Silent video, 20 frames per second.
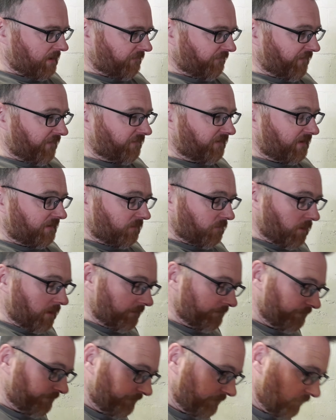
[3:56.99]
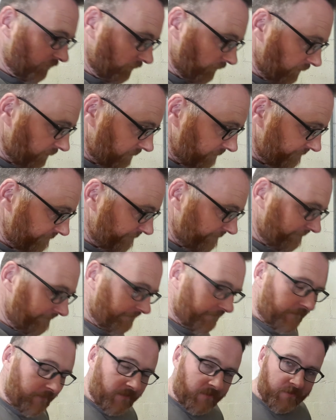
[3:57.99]
50 to 1, so
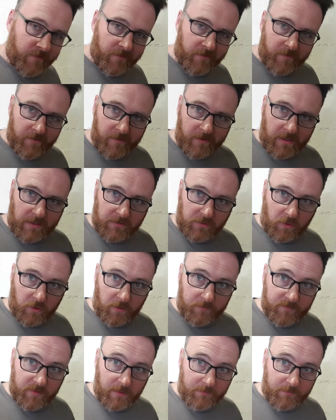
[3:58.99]
a dollop to a